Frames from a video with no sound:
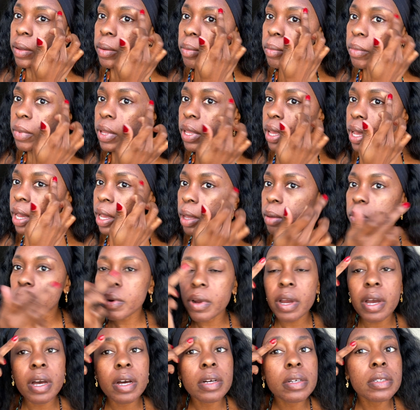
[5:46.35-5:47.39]
my
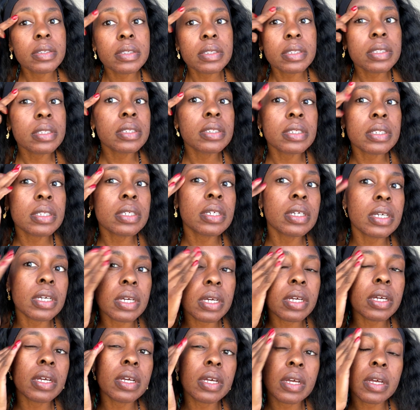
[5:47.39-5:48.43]
eyebrows.
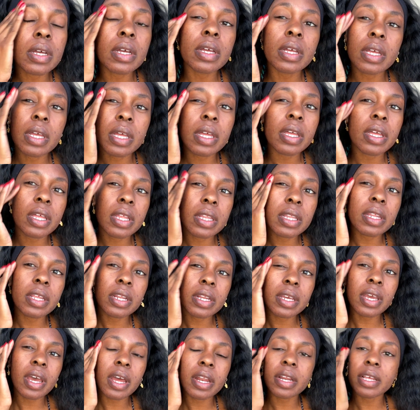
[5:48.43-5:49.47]
And then
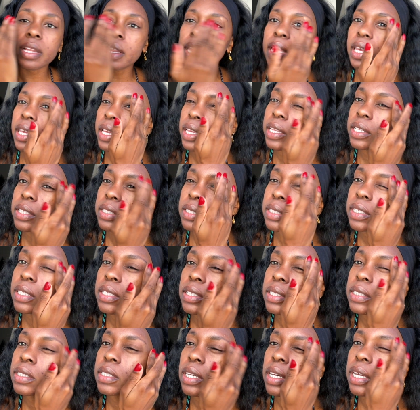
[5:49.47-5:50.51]
kind of like into the
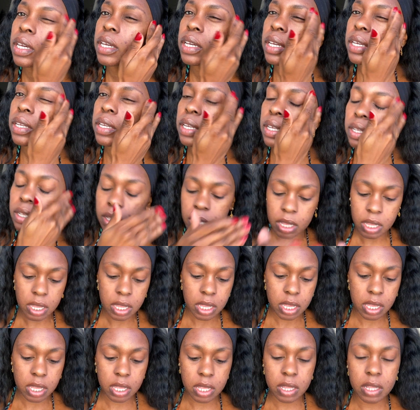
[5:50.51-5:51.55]
side.
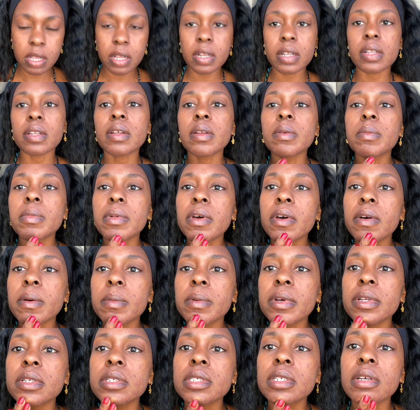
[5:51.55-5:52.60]
And then a little bit on
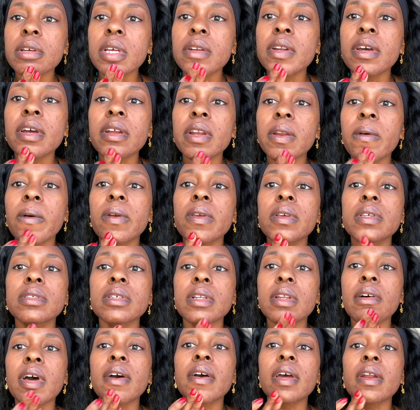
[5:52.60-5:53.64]
my chin. I don't use a
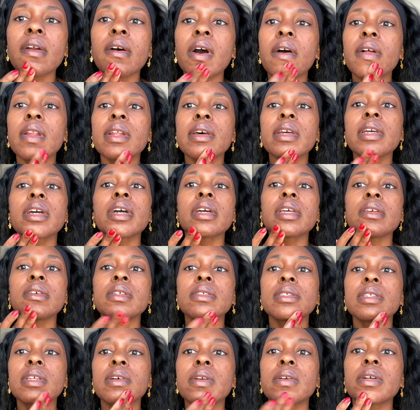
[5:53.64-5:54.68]
lot at all. Like I
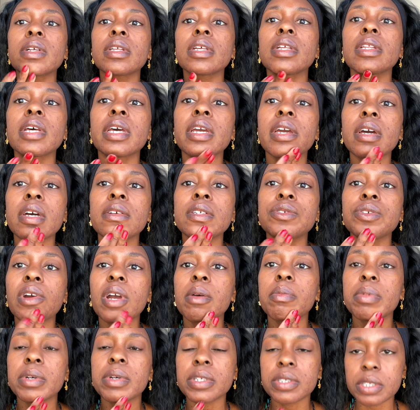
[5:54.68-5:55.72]
use literally like a
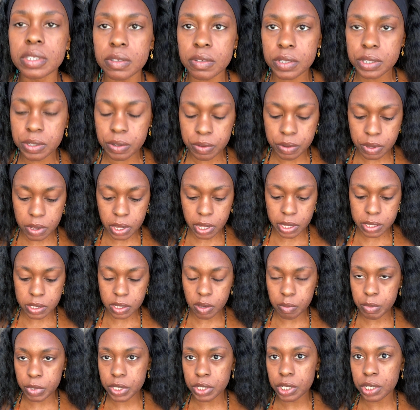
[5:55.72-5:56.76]
drop. I should have shown you guys how
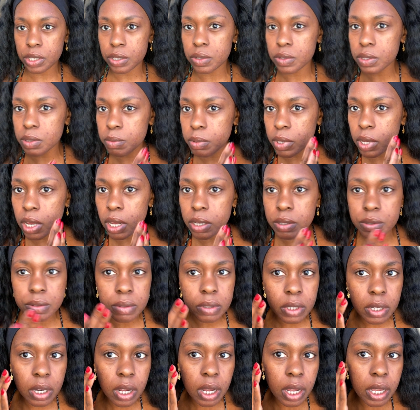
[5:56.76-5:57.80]
much I use, but I do
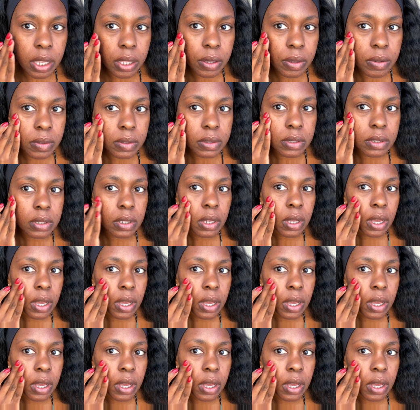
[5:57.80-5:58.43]
not use